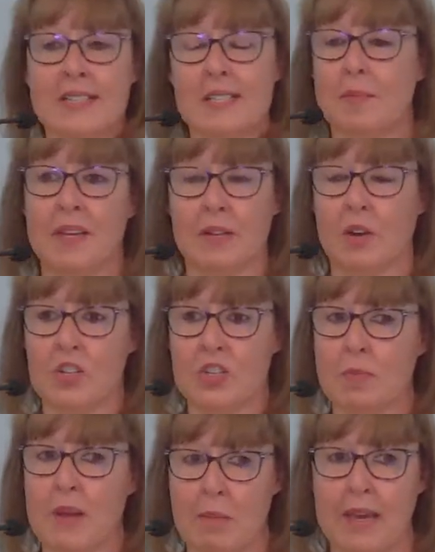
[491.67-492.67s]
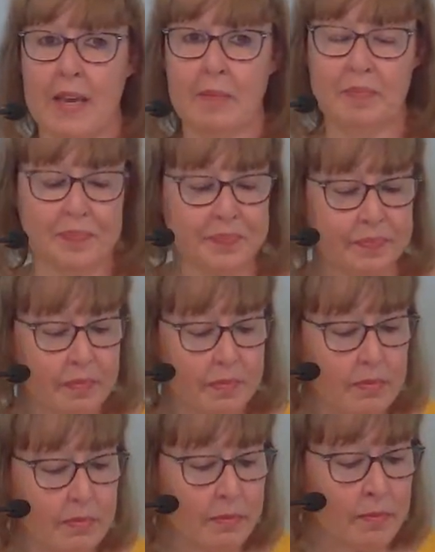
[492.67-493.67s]
that something larger may be.
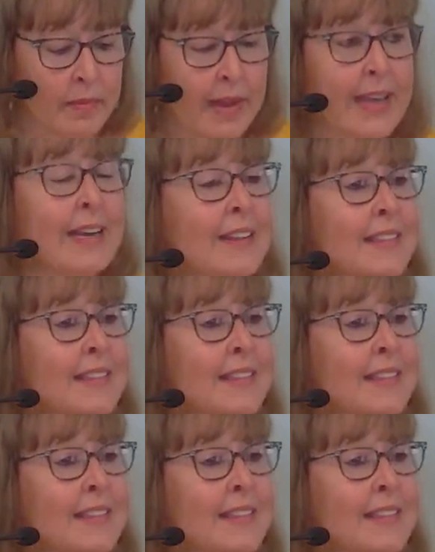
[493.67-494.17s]
And I